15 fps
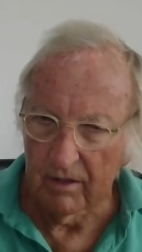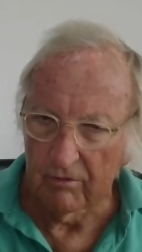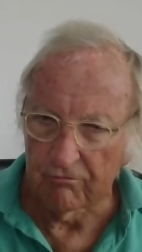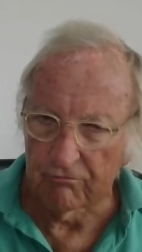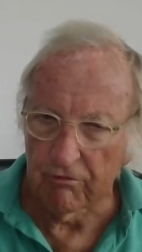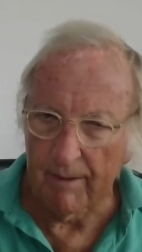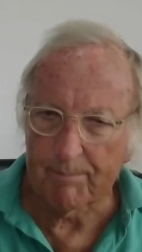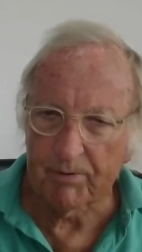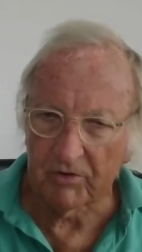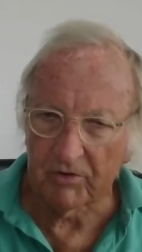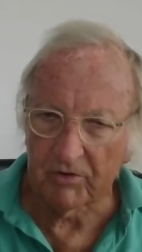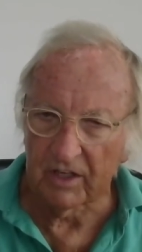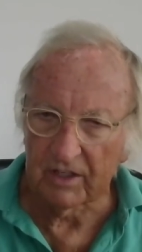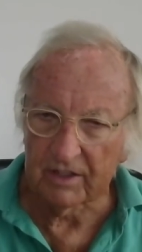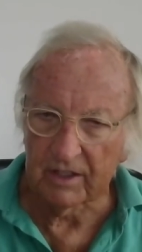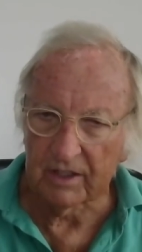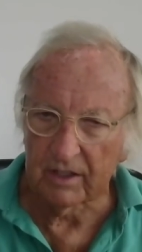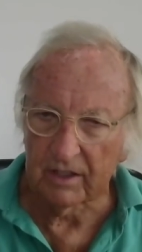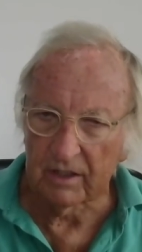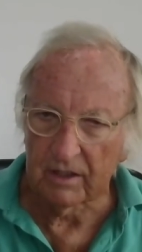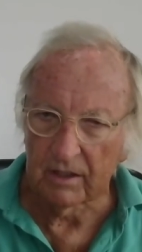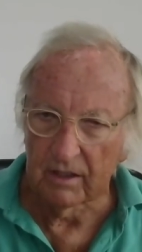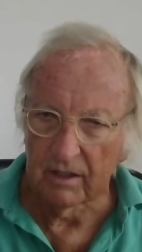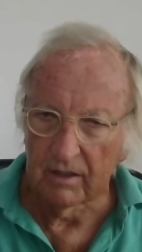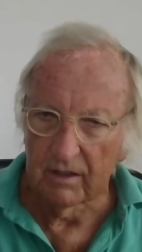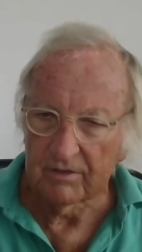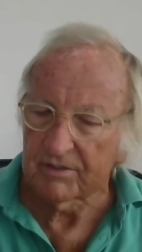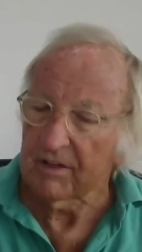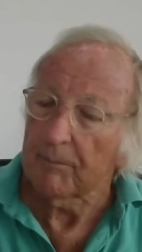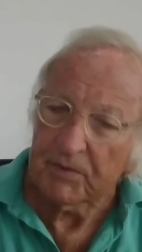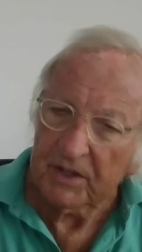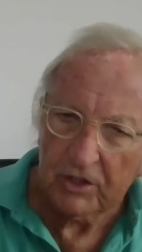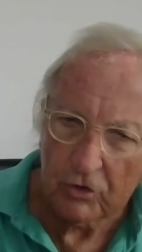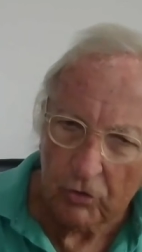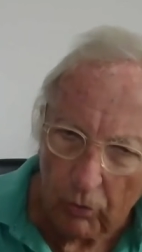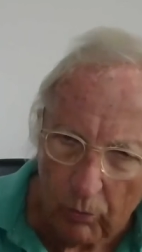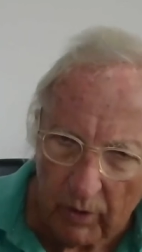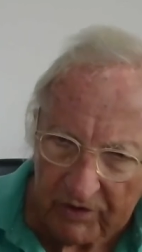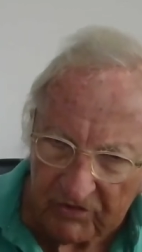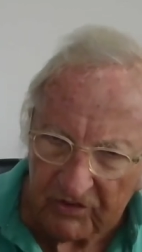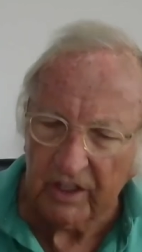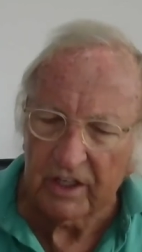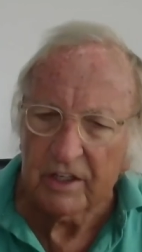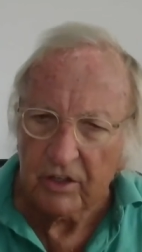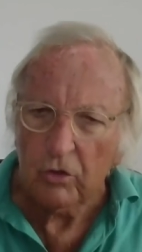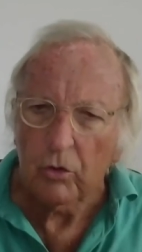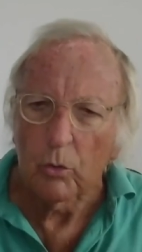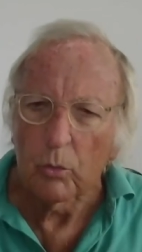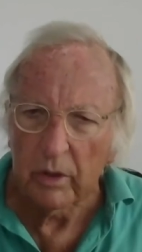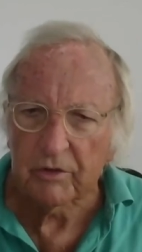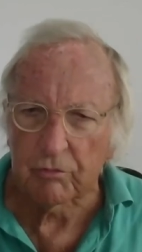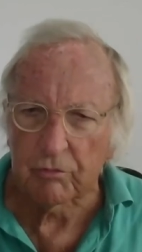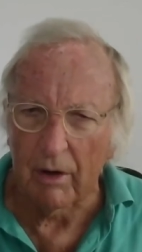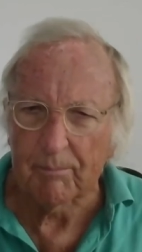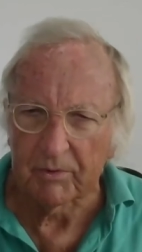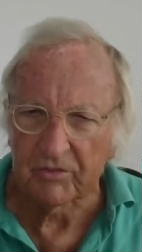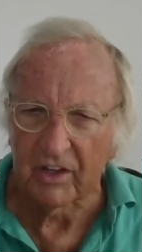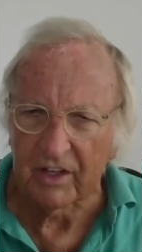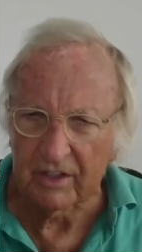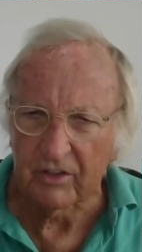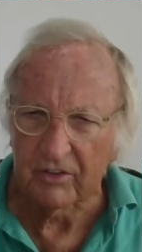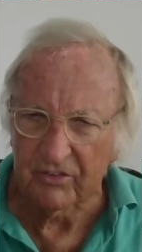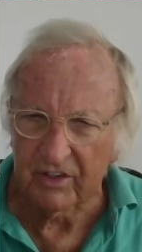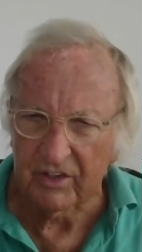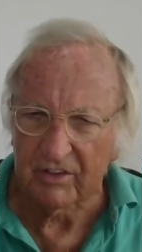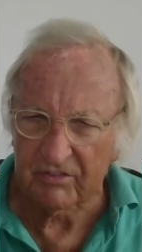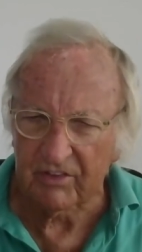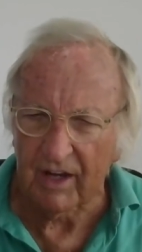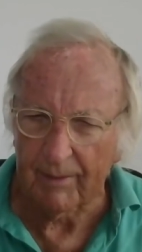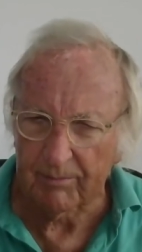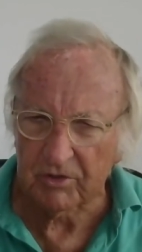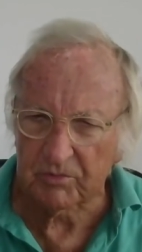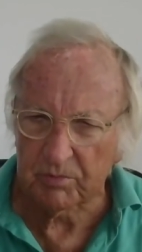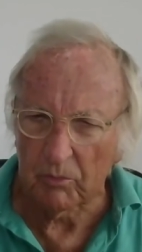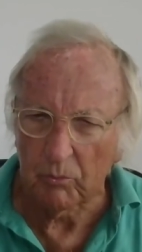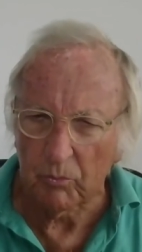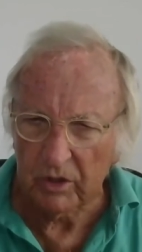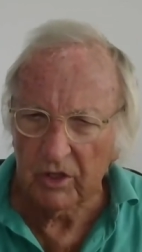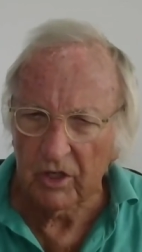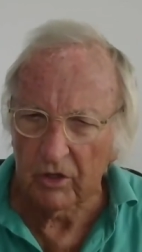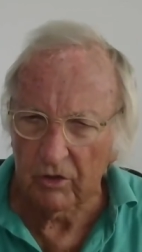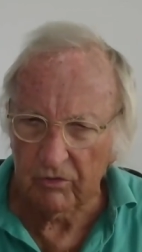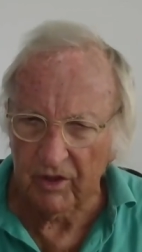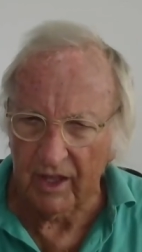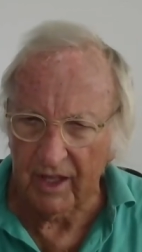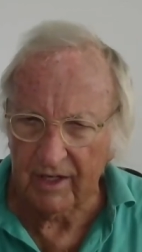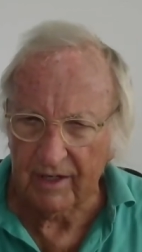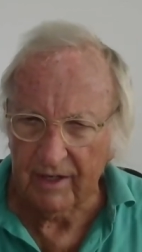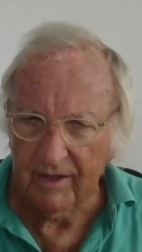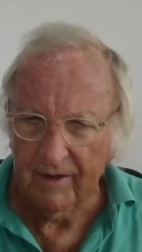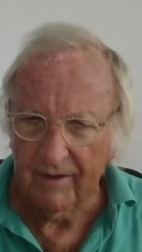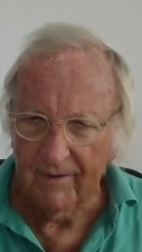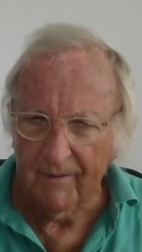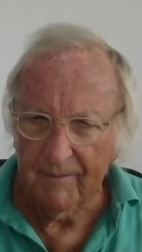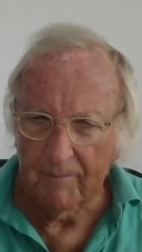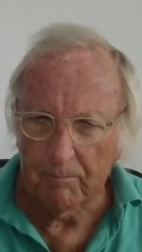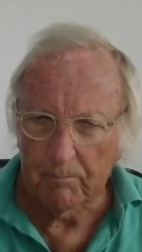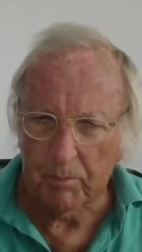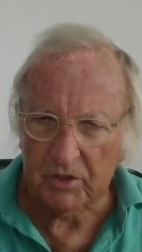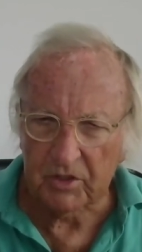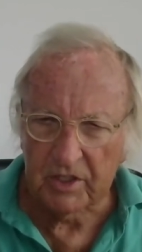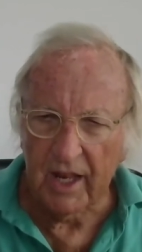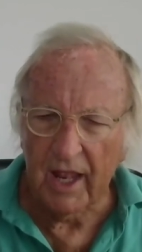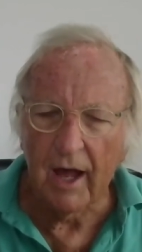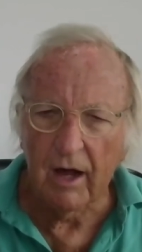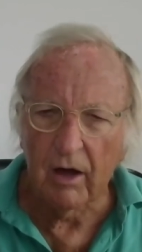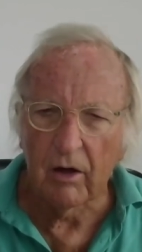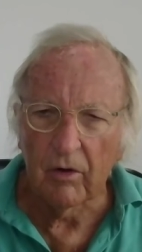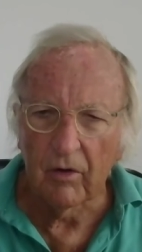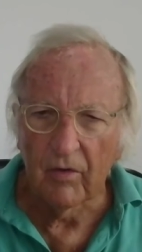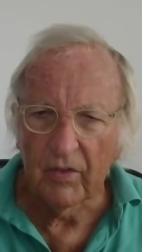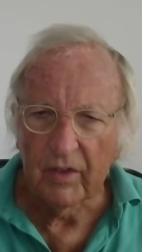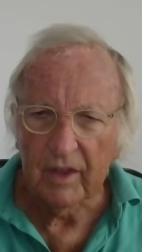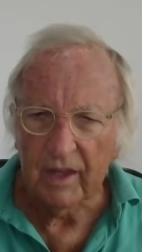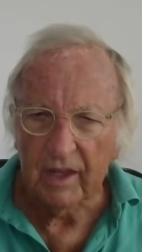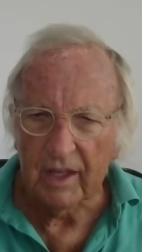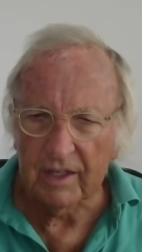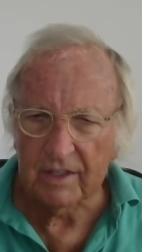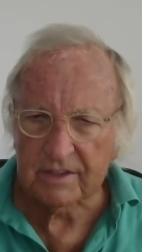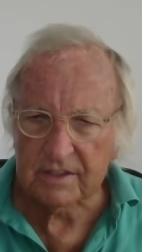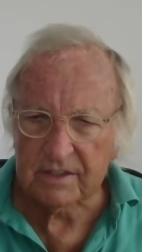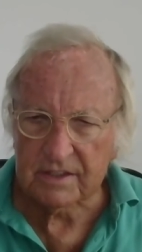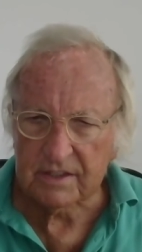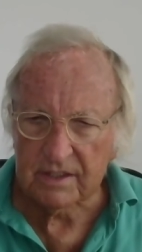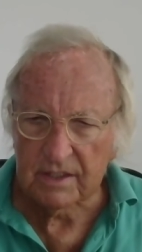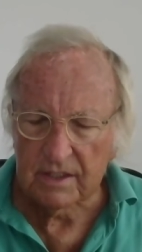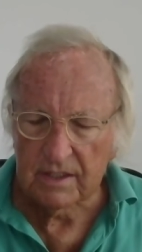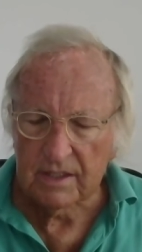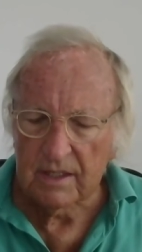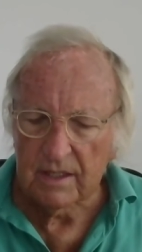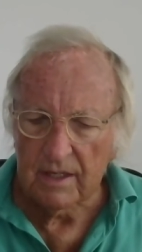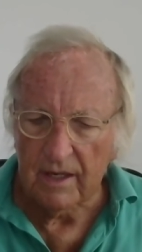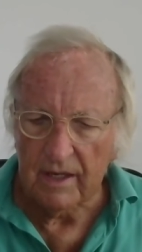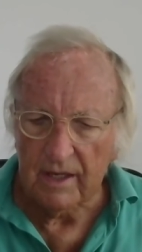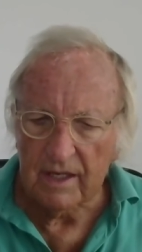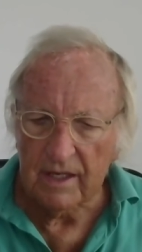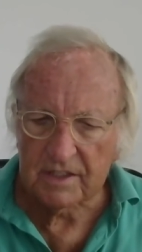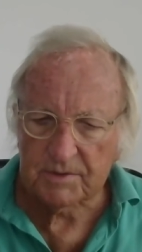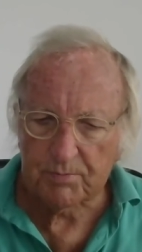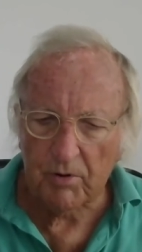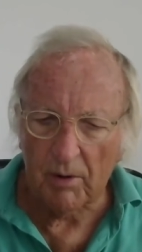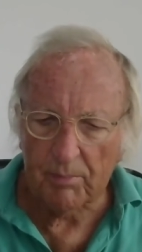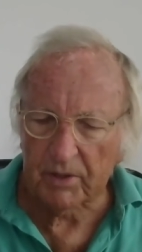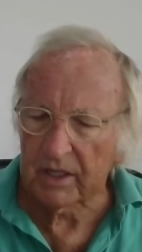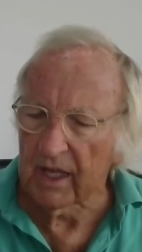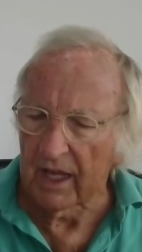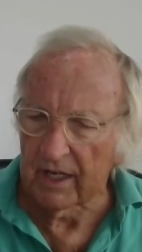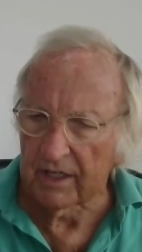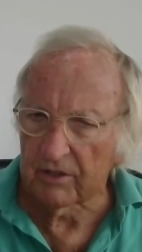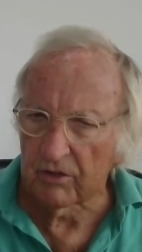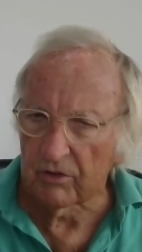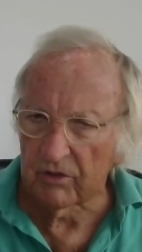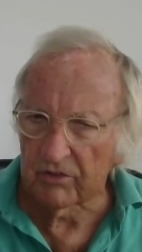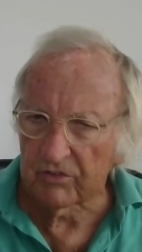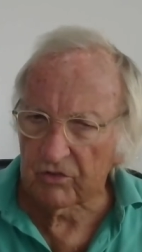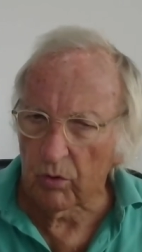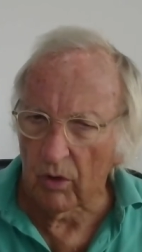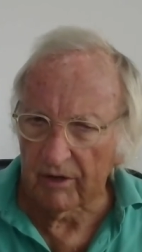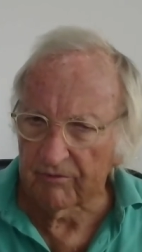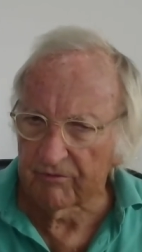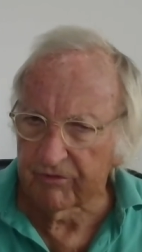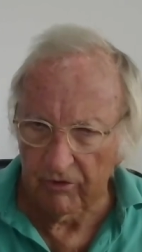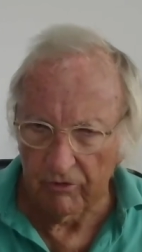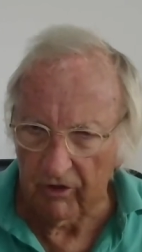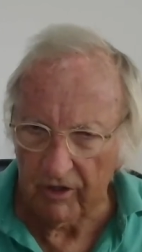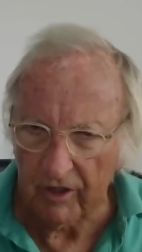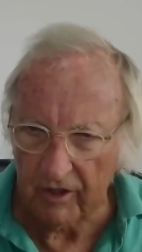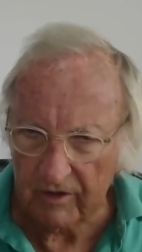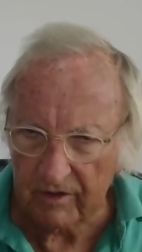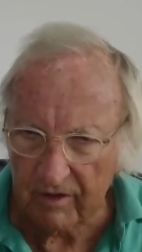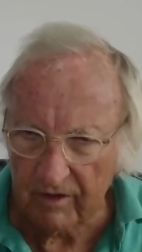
representing something it always did. It always represented the establishment, we know that. But now its, its propaganda is quite virulent.